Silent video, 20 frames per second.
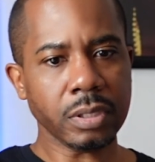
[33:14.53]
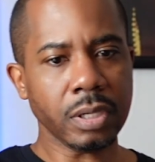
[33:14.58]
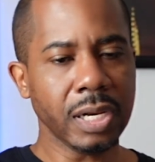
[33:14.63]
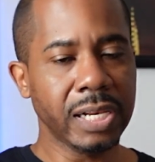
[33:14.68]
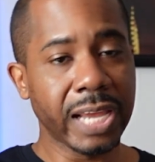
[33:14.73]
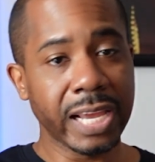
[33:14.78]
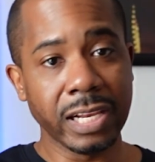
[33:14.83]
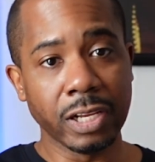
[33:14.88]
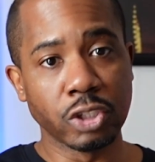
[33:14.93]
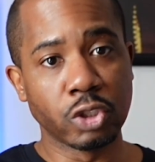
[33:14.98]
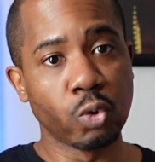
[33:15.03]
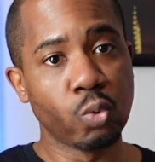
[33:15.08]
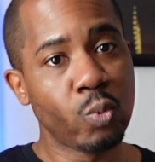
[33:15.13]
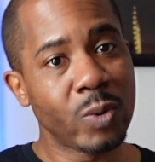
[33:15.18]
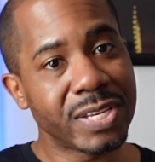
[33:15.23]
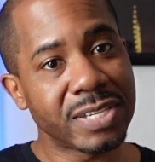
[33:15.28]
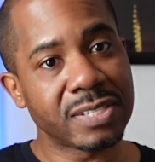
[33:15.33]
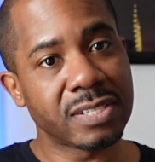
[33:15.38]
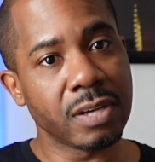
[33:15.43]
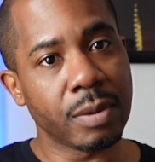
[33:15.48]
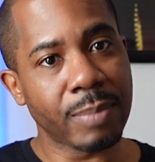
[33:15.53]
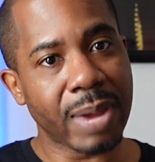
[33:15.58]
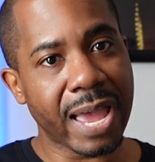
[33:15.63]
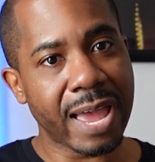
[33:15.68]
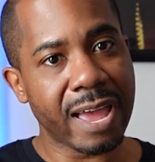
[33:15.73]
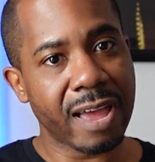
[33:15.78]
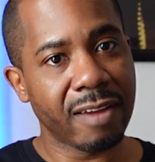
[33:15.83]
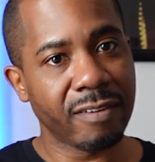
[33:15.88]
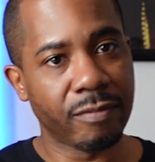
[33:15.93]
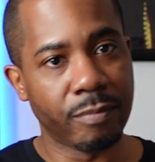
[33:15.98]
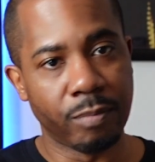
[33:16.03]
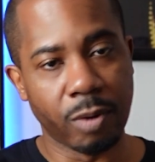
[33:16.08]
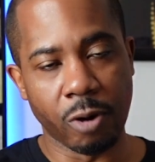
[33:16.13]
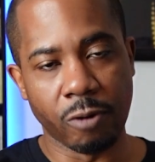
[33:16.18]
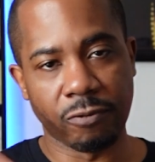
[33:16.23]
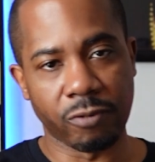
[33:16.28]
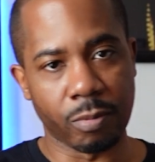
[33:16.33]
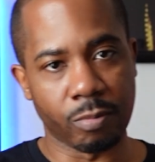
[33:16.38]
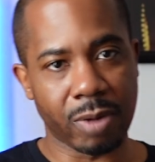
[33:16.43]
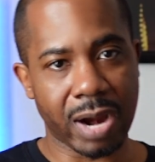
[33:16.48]
Layla's Wisdom have,
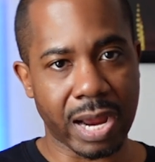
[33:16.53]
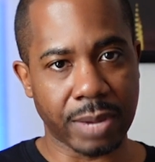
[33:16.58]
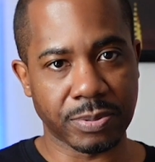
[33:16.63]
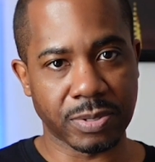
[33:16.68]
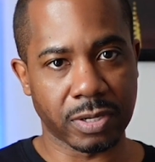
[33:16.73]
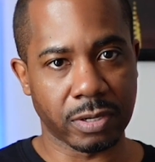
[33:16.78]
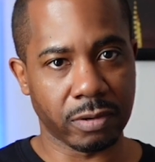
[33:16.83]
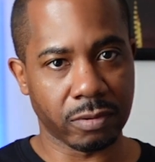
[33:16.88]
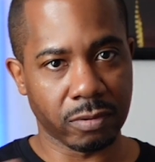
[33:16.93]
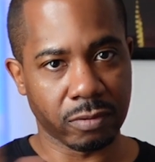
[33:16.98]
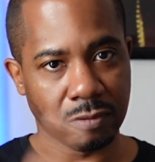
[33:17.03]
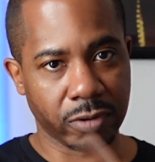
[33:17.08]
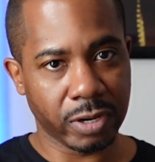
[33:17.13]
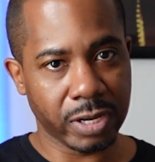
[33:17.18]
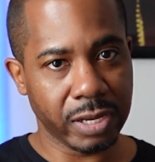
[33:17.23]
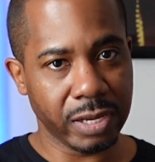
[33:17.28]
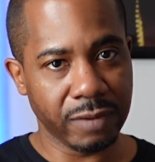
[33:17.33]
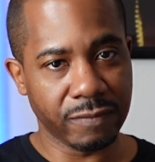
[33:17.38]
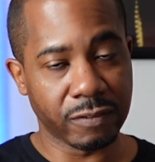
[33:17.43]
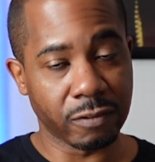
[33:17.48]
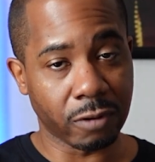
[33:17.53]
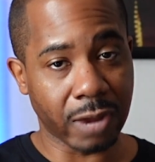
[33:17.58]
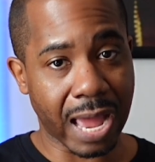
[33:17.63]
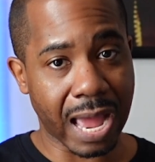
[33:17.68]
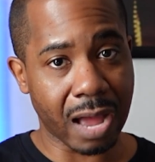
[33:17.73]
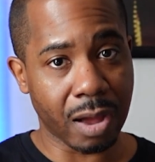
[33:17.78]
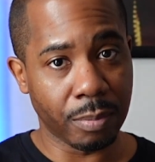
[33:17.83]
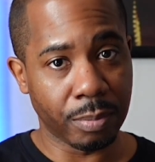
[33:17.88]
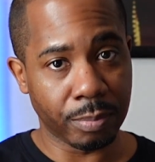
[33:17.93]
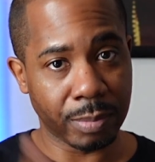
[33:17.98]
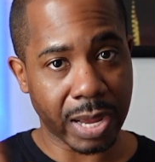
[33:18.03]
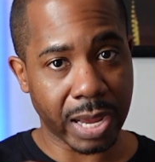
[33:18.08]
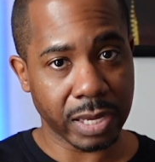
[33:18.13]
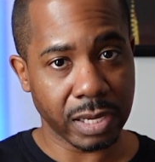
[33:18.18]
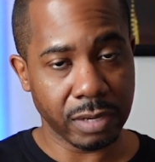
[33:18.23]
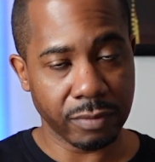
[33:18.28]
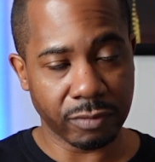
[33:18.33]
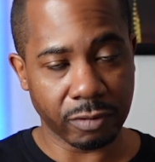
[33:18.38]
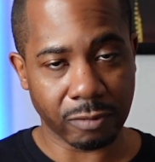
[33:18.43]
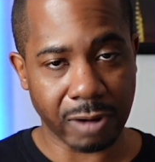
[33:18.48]
both from Rhapsody. Eve's her album, not
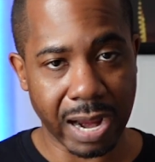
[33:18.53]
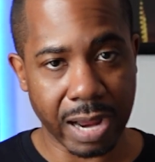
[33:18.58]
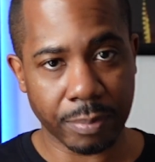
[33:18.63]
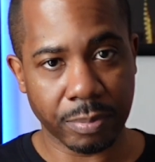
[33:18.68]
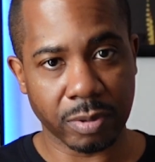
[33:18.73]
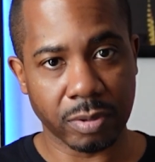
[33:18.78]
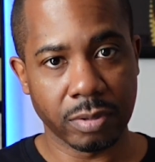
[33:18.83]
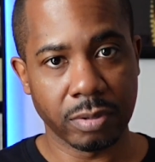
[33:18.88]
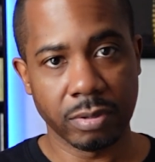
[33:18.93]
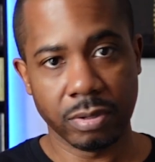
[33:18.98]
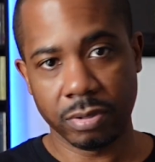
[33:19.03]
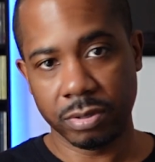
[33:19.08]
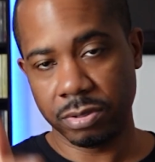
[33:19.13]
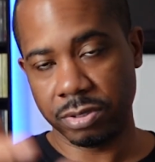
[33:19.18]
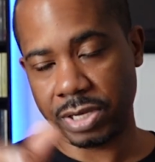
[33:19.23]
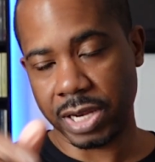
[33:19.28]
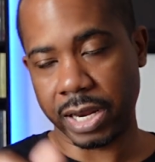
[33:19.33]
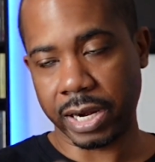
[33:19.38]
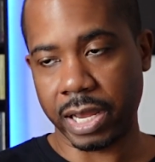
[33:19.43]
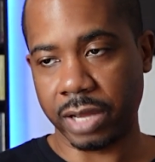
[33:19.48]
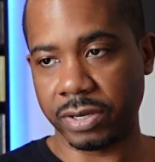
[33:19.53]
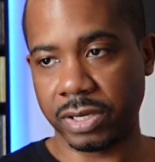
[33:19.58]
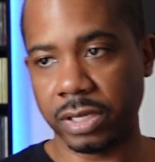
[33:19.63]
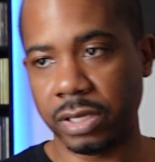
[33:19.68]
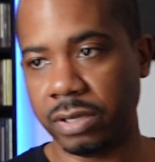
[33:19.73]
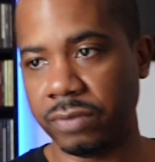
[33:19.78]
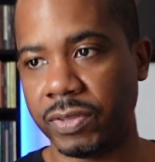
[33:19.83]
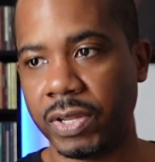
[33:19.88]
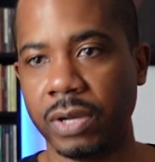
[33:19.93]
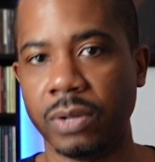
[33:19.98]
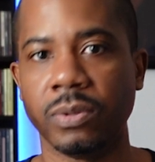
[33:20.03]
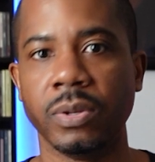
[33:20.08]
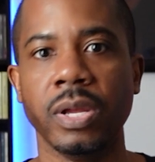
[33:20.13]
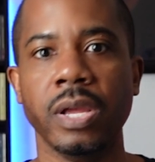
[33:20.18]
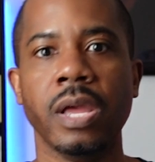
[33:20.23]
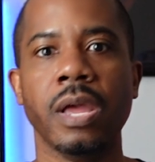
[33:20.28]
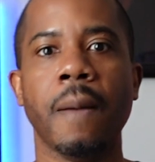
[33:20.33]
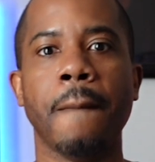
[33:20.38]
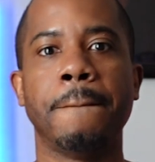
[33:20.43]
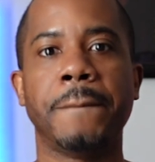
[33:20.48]
Eve the rapper. Shout out to Eve though.
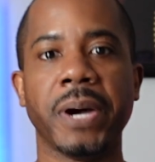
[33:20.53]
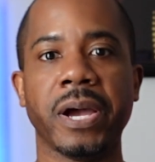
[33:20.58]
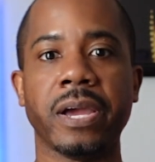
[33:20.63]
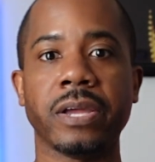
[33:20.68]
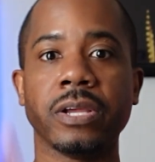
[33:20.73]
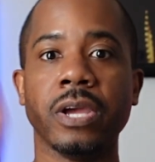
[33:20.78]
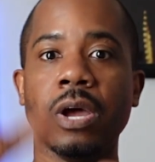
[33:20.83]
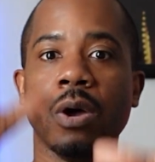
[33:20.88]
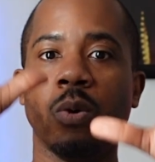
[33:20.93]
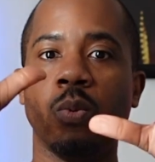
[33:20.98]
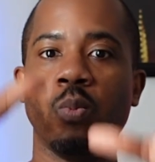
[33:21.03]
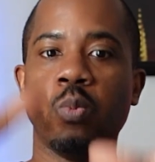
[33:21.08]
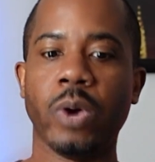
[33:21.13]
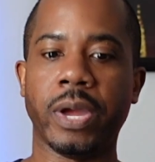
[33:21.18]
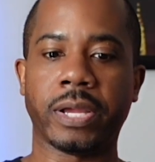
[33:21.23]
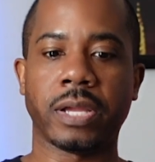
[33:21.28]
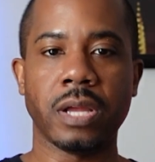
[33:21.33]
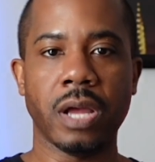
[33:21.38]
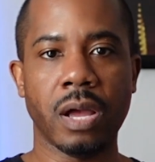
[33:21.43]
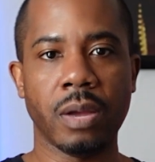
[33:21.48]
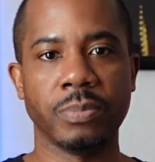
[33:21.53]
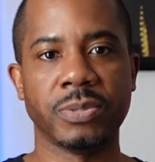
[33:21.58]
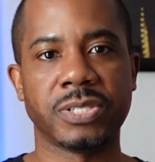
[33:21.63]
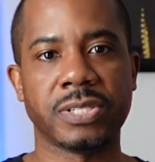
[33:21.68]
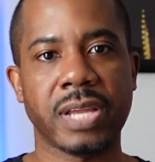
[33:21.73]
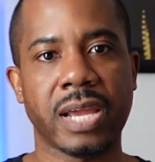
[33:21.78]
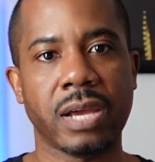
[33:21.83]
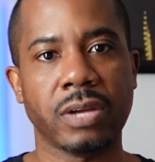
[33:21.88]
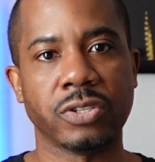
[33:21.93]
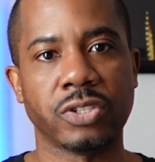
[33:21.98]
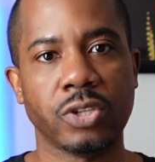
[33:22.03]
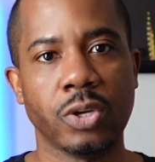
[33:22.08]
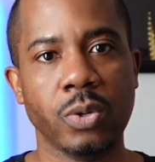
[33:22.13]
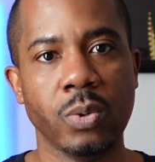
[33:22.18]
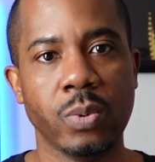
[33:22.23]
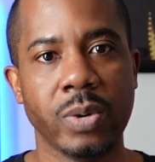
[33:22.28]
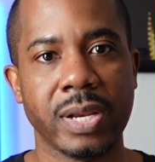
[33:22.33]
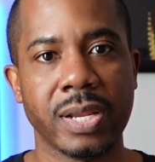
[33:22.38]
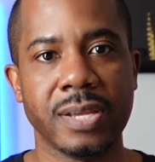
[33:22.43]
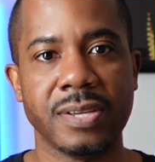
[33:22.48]
But what comes down
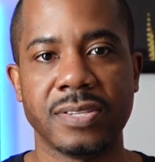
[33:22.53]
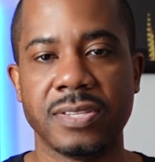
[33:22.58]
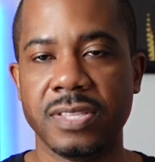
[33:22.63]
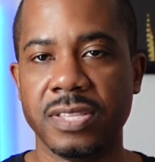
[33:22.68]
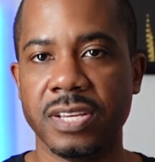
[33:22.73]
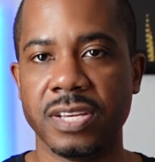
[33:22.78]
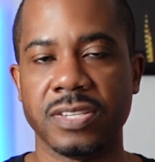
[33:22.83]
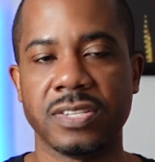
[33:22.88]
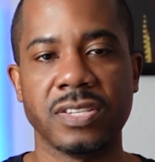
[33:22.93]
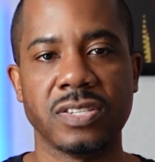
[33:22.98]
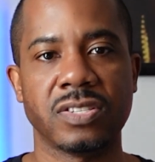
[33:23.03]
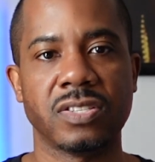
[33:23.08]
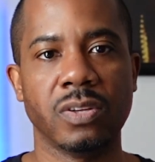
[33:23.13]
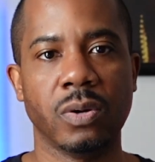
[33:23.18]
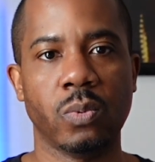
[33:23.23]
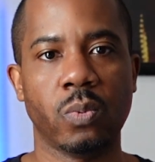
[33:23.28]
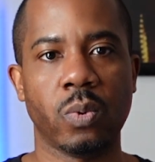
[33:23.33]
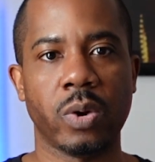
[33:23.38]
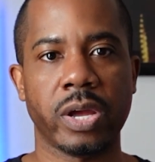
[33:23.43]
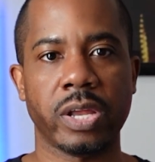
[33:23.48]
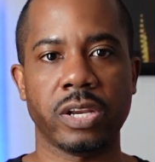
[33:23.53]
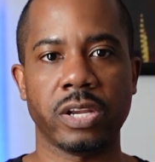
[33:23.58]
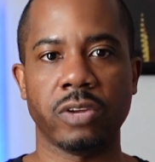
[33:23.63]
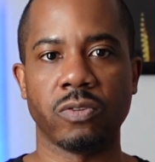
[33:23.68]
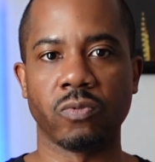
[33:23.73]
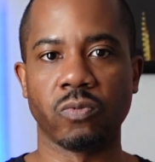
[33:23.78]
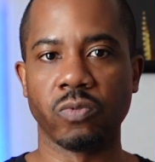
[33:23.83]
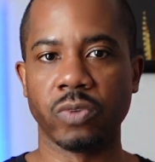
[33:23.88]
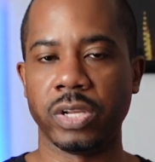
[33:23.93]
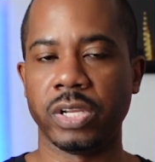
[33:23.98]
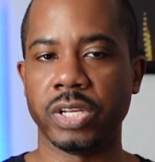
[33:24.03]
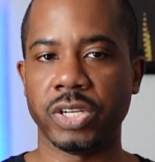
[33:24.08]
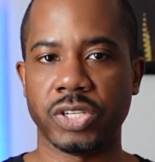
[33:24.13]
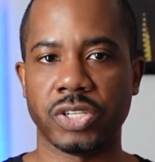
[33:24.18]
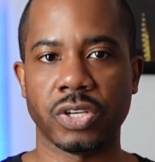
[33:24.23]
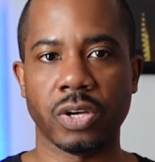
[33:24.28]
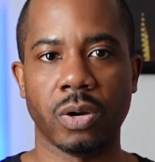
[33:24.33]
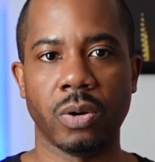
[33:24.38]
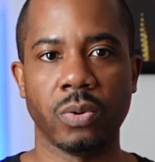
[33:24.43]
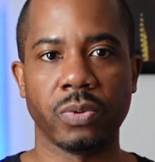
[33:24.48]
to it is this is the one that really
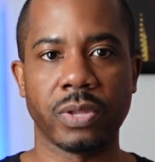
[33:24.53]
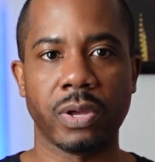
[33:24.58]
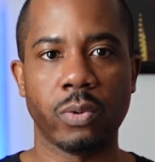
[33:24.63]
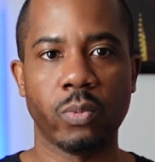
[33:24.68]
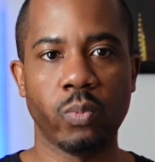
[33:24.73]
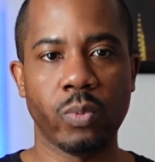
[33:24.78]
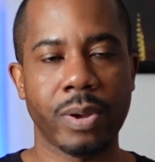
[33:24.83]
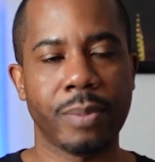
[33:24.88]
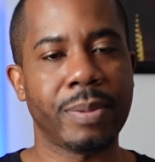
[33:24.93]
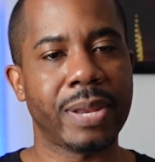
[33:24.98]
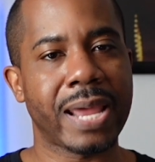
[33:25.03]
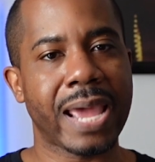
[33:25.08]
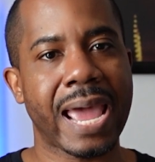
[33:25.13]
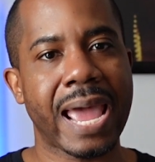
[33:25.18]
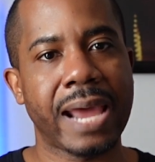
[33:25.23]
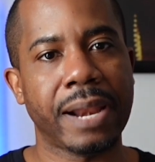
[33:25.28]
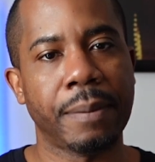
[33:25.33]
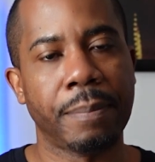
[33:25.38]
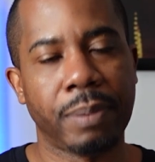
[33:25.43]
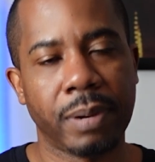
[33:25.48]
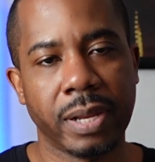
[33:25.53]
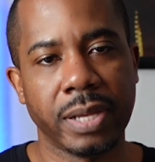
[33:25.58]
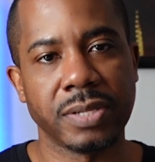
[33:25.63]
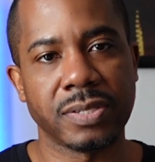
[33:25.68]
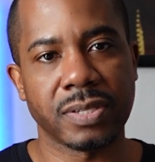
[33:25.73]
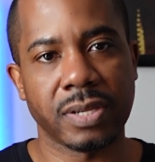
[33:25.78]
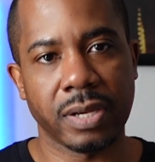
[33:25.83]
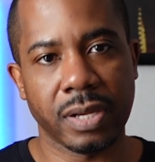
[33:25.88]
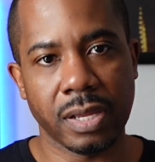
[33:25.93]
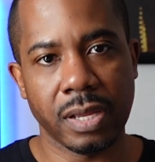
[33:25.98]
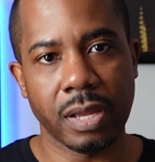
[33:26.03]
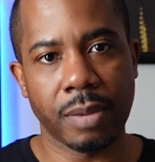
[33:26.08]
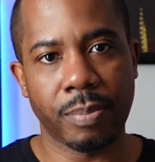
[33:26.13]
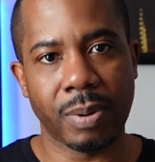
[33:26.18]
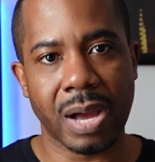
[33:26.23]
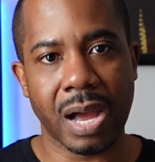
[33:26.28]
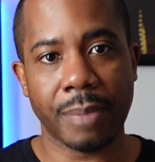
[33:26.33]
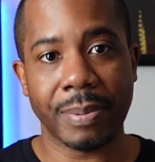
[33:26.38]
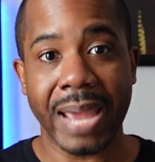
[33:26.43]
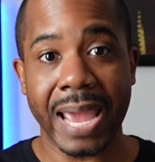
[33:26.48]
showed that women had a place in hip
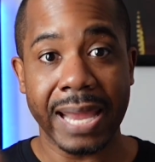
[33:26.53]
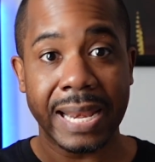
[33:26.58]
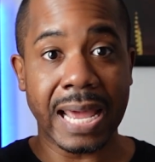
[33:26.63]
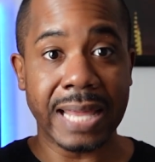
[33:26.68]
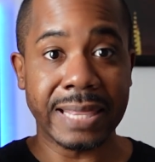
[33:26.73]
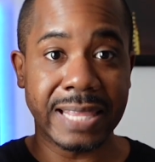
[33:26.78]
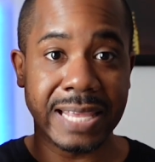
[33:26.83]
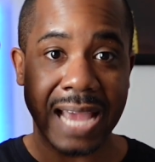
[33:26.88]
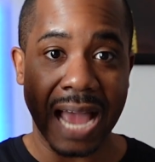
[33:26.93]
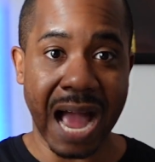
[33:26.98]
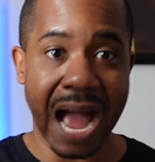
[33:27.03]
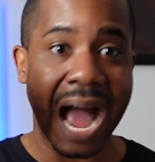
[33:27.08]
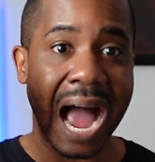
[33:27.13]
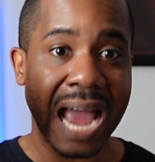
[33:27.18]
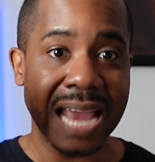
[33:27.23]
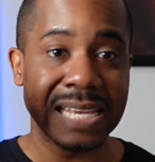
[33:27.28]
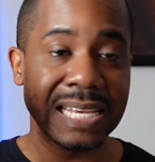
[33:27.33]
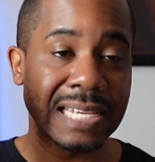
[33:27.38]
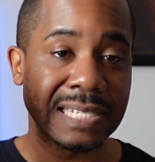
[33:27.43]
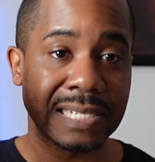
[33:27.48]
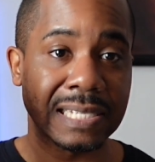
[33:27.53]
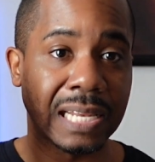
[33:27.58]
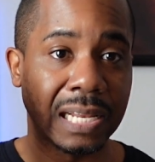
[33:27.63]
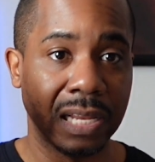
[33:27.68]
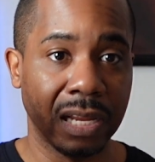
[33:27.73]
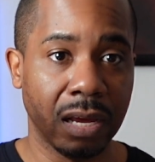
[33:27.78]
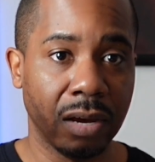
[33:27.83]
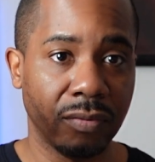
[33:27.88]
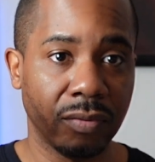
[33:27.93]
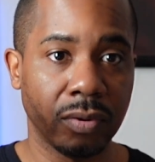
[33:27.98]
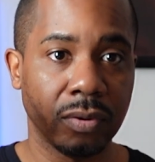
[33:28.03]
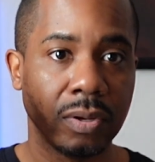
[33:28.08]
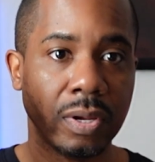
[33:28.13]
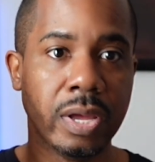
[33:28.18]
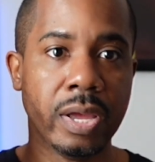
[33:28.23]
hop at the highest level.